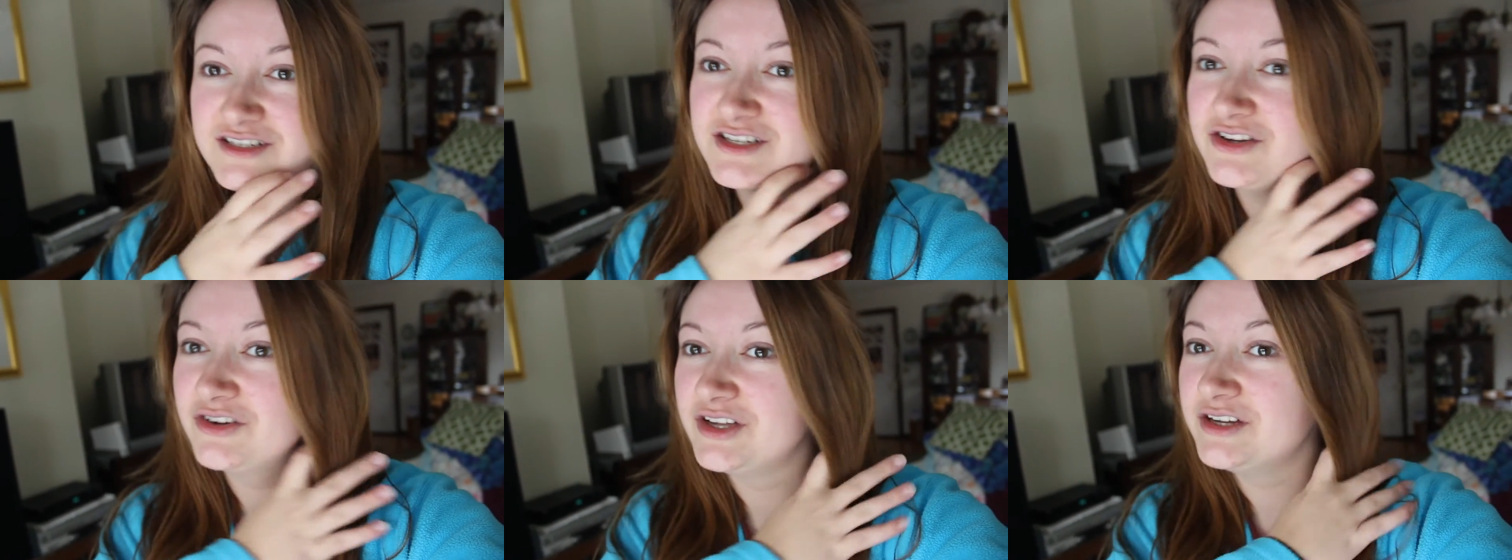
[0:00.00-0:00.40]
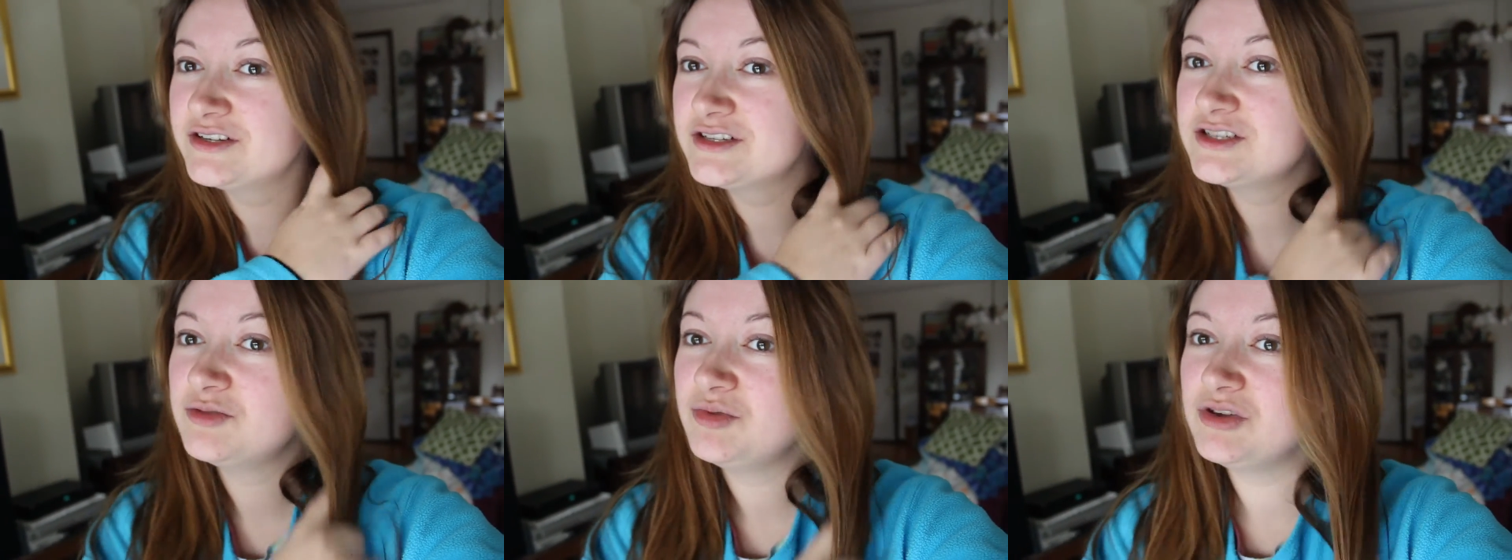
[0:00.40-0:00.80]
So
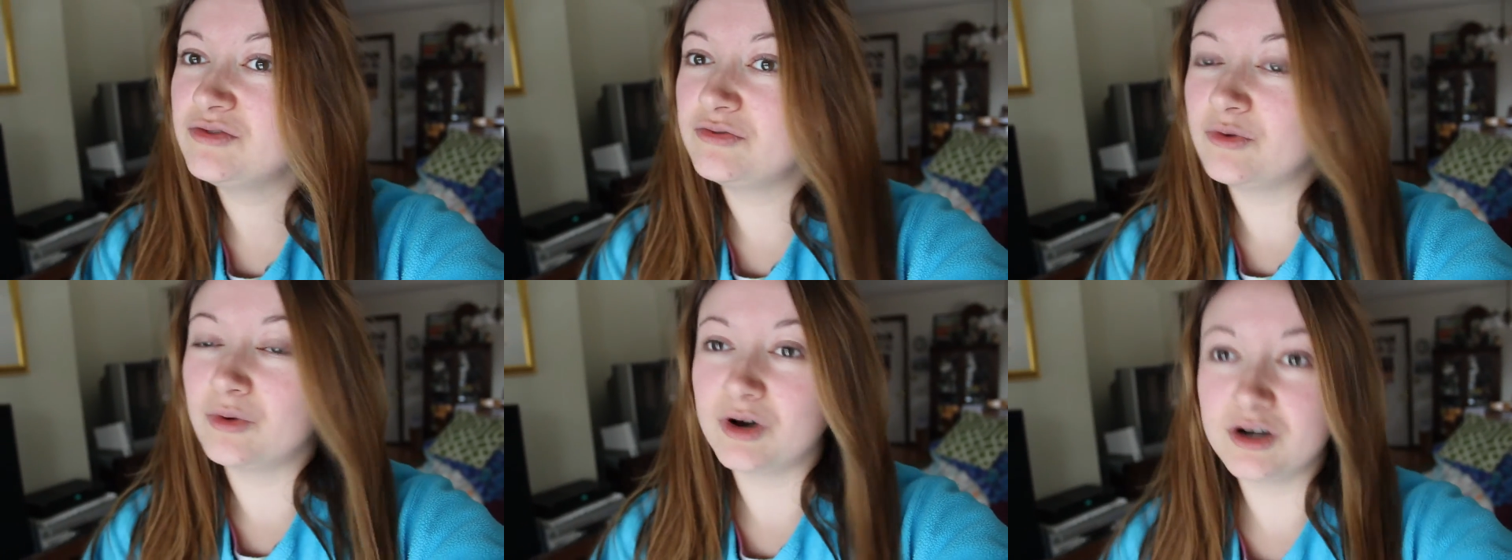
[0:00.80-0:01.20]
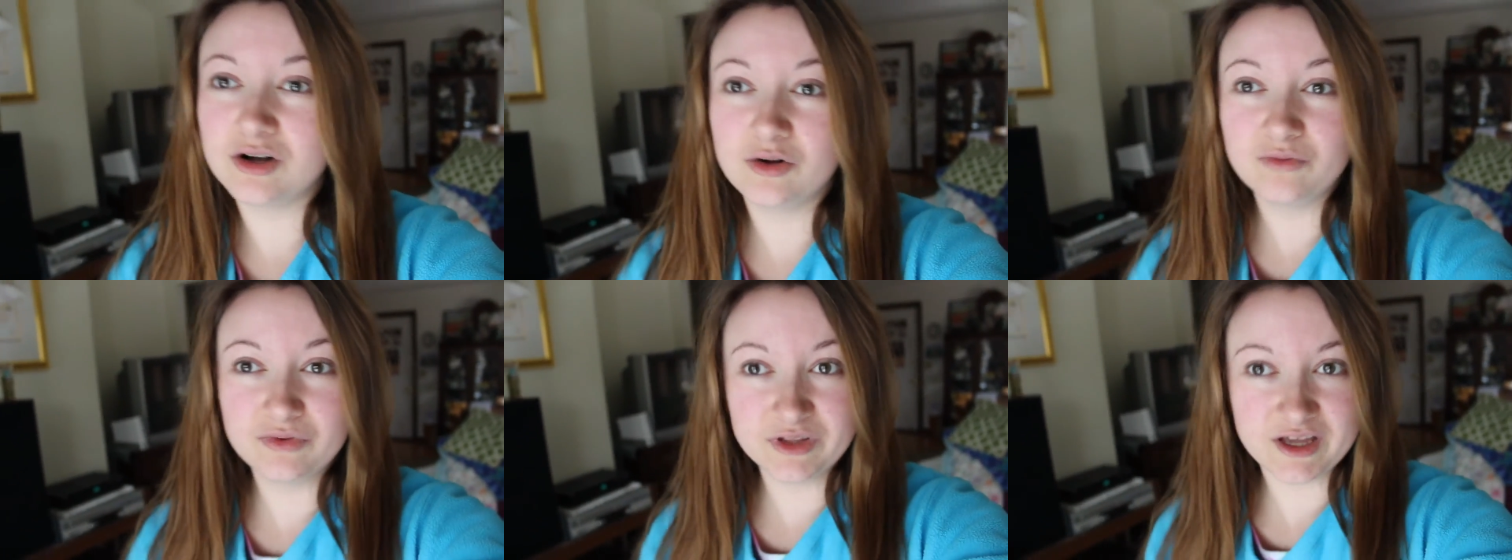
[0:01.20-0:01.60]
here's the before.
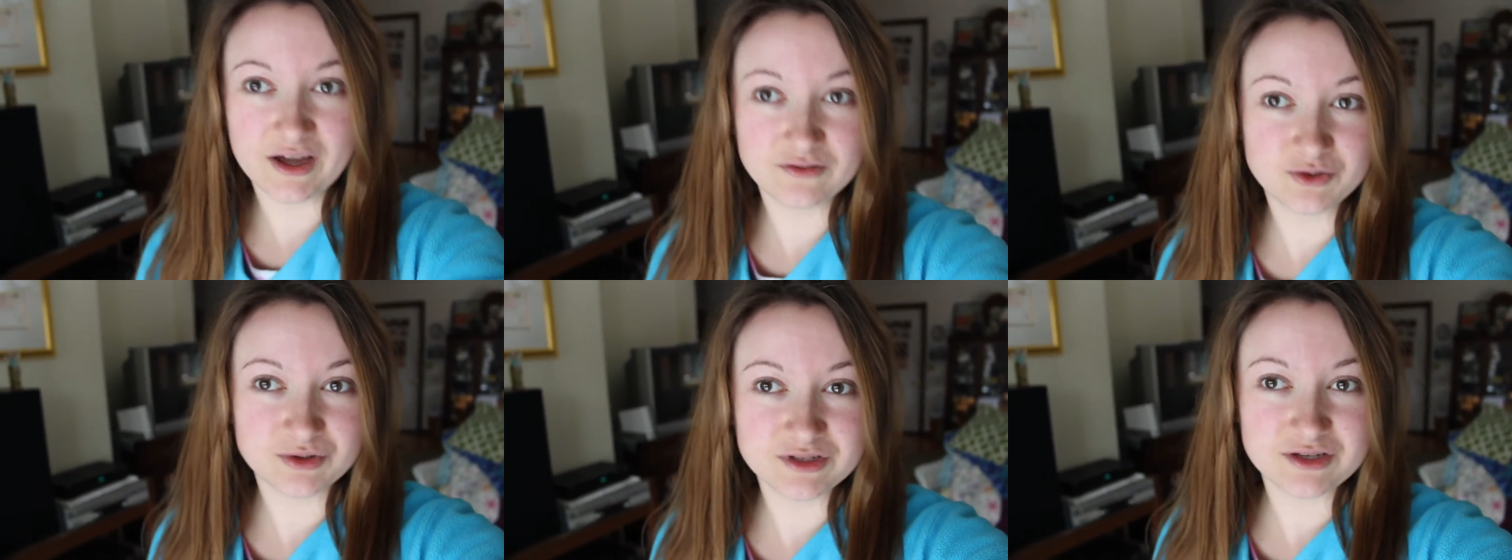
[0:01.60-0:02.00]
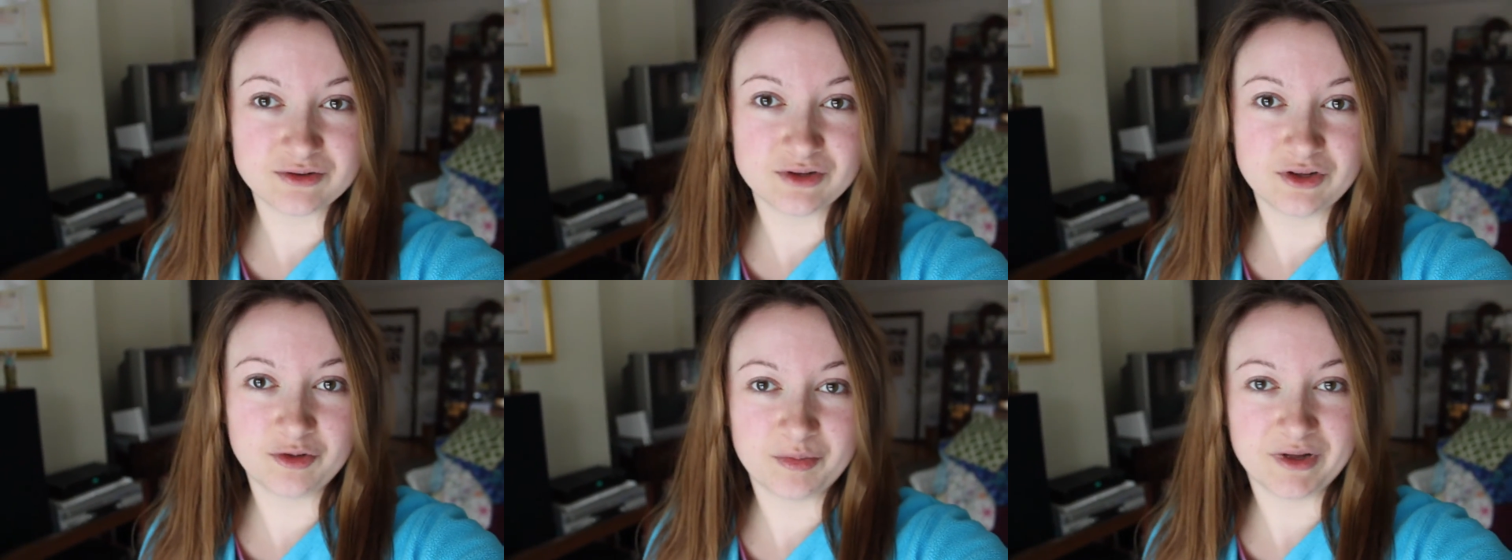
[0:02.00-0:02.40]
Hopefully afterwards it
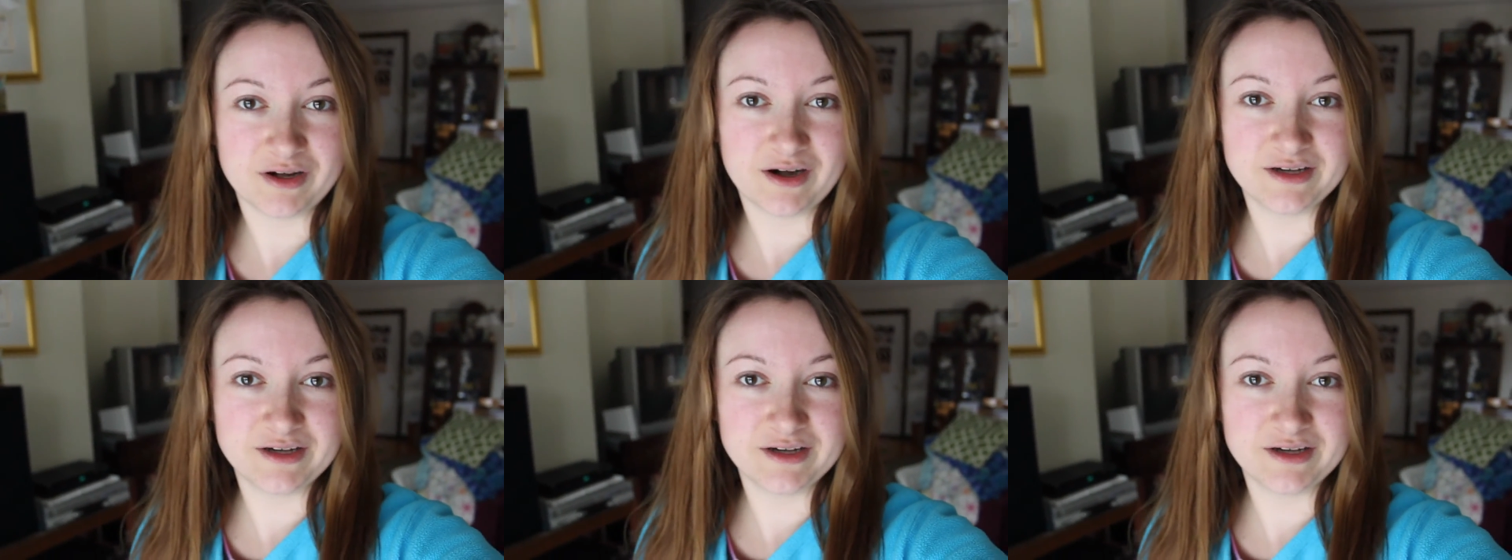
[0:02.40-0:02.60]
will look better.